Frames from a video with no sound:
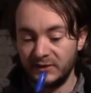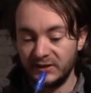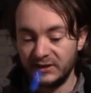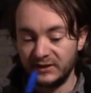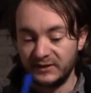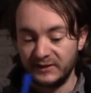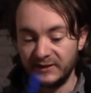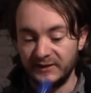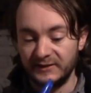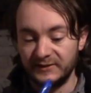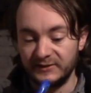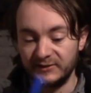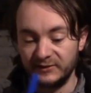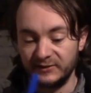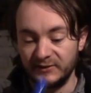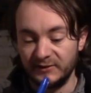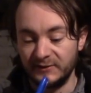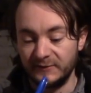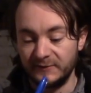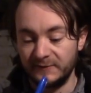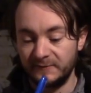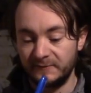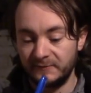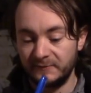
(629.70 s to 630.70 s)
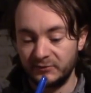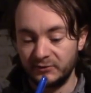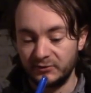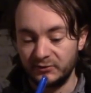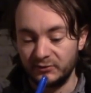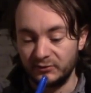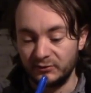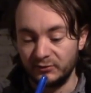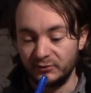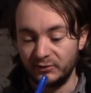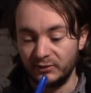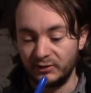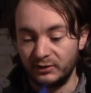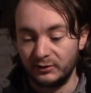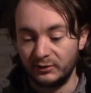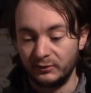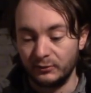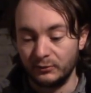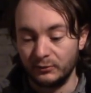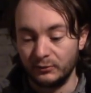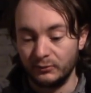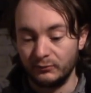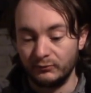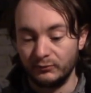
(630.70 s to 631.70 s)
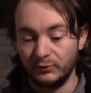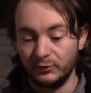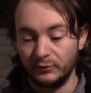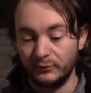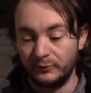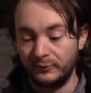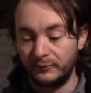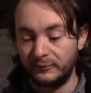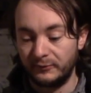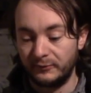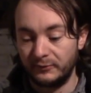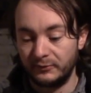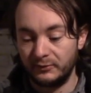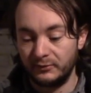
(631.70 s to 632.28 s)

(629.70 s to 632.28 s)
That's enough to do the whole roof.